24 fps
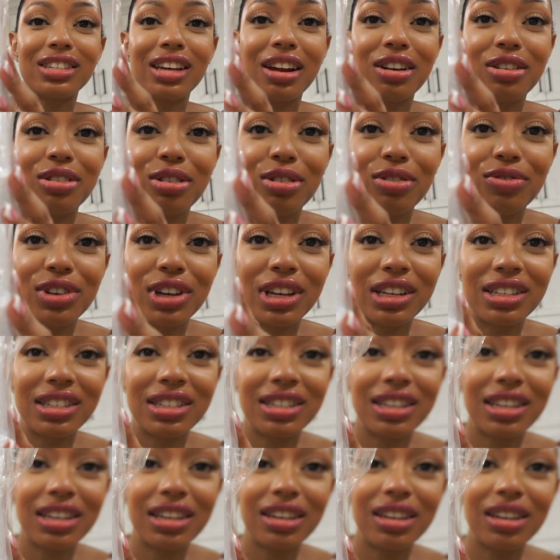I don't know if you can
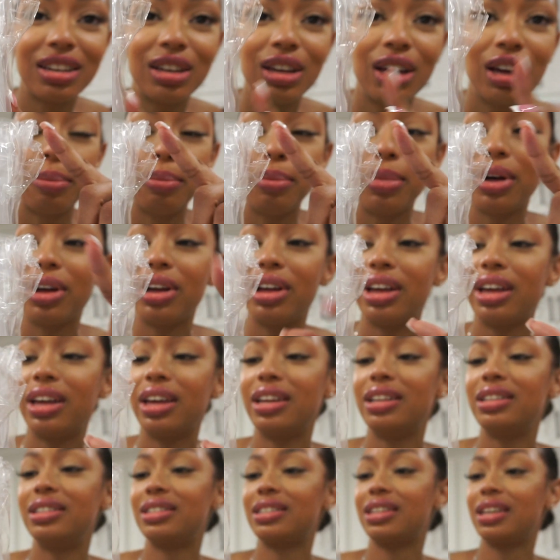see,
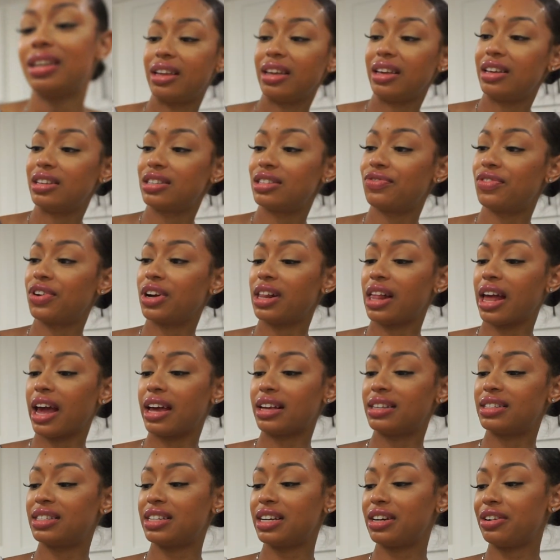but it's for like
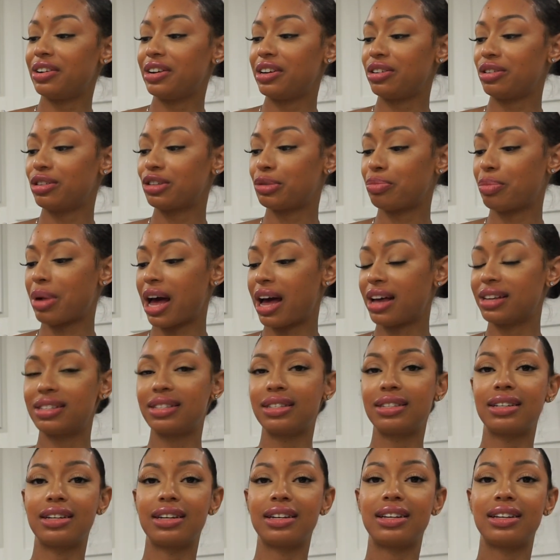cereals,
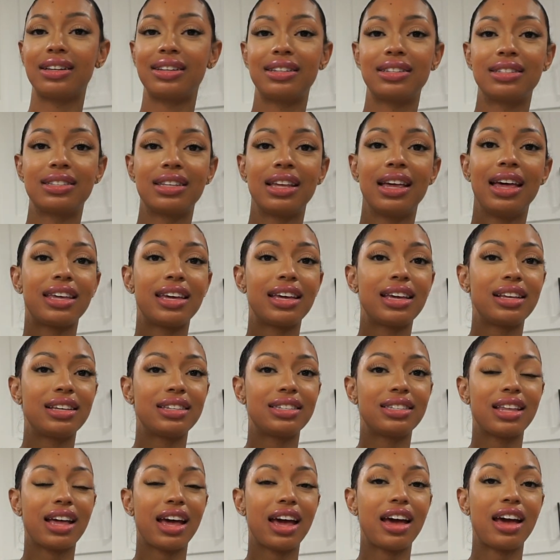pastas, things
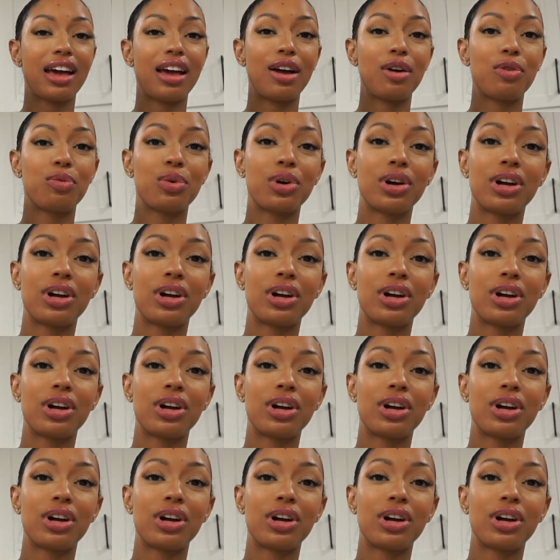that we're